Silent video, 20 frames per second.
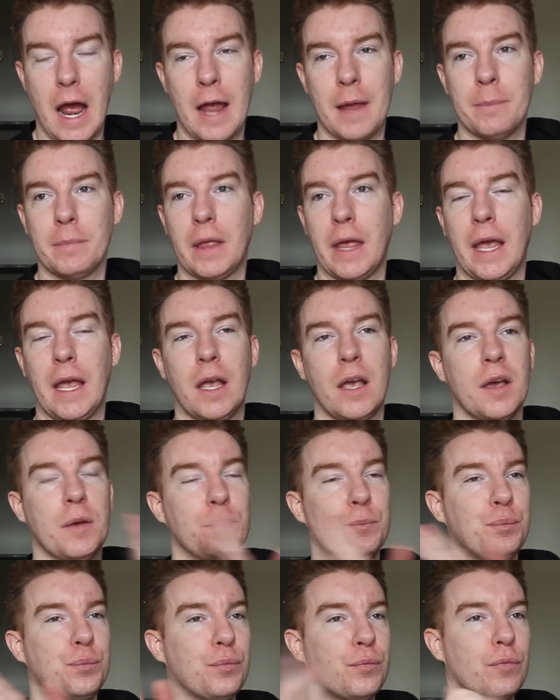I'm like
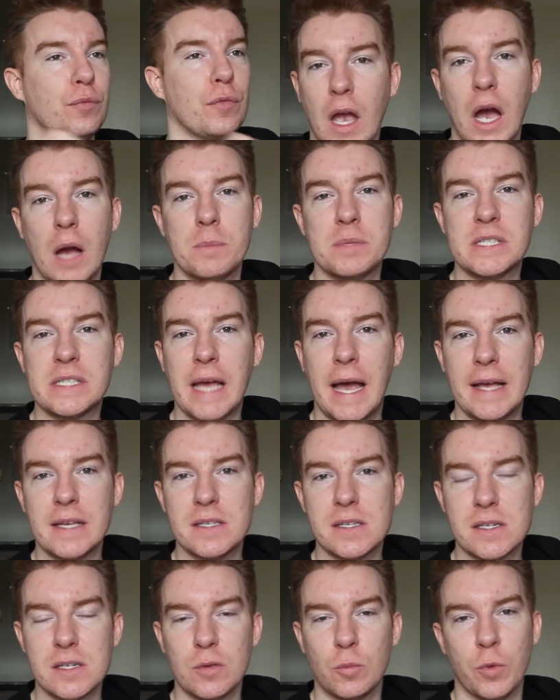
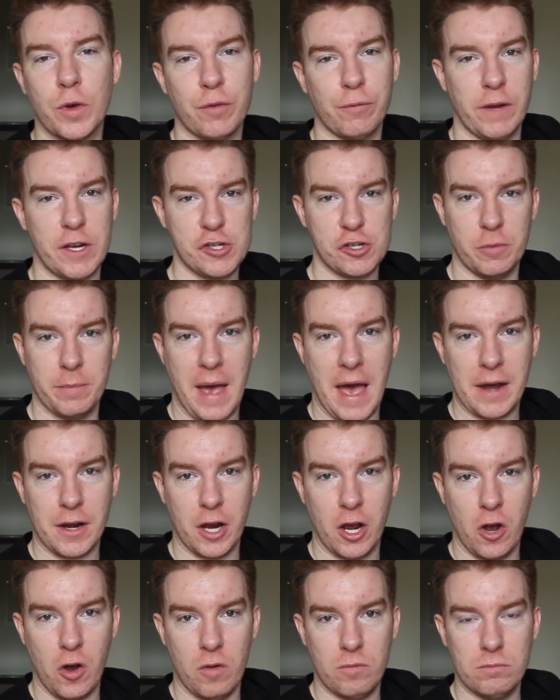obsessed with Rachel
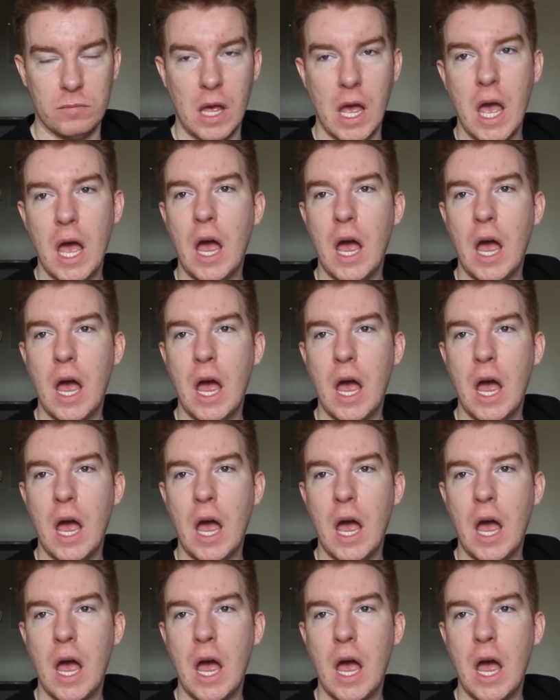Maddow,